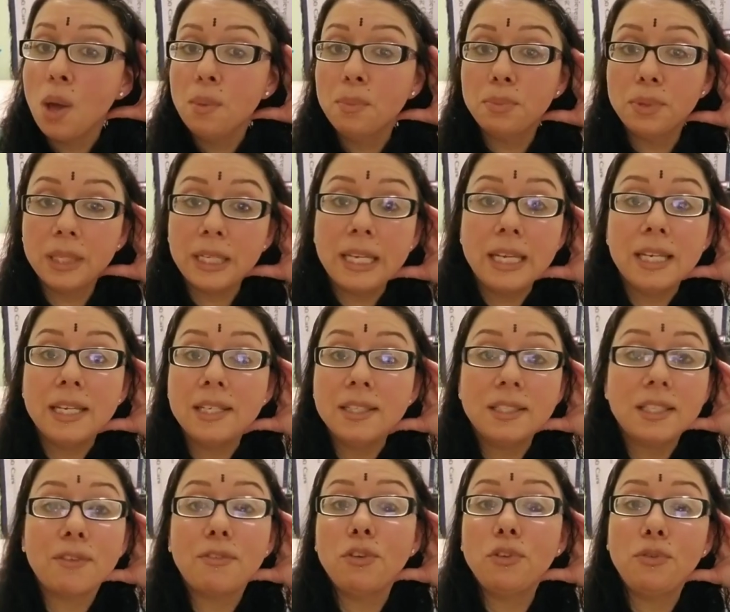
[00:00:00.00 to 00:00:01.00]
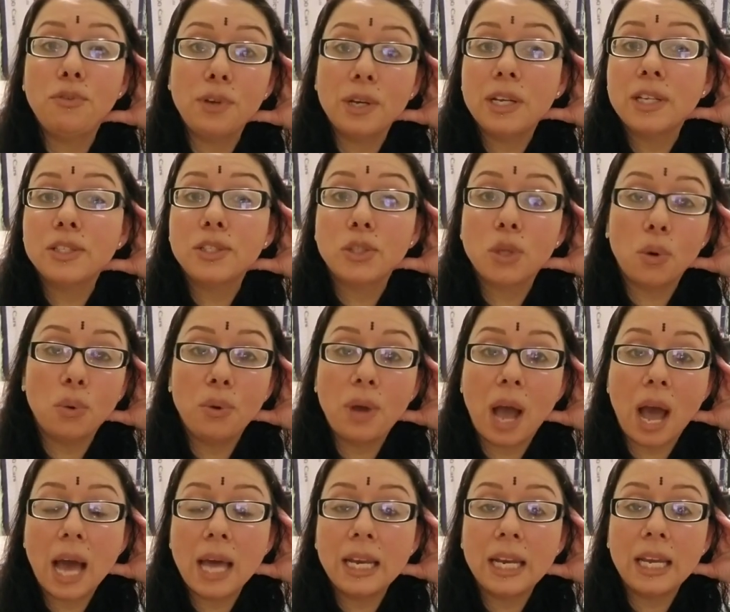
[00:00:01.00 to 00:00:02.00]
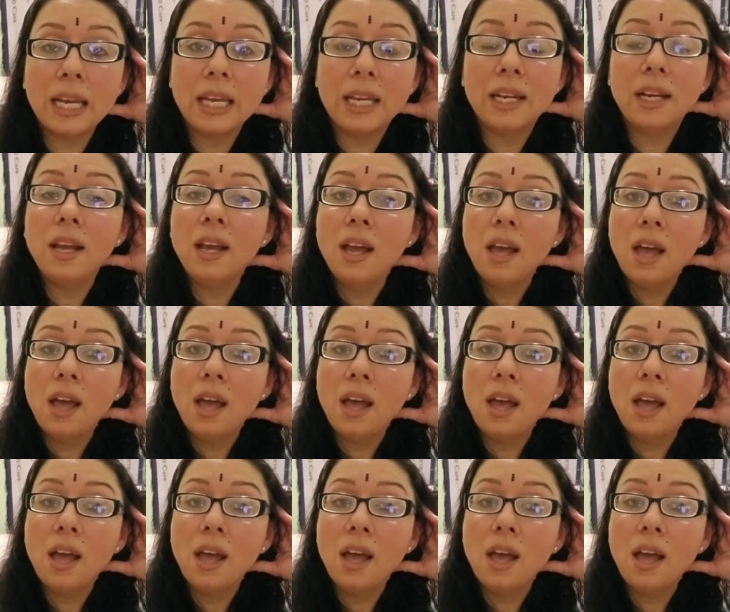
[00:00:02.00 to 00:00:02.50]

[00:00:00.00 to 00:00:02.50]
Please, if you feel so guided,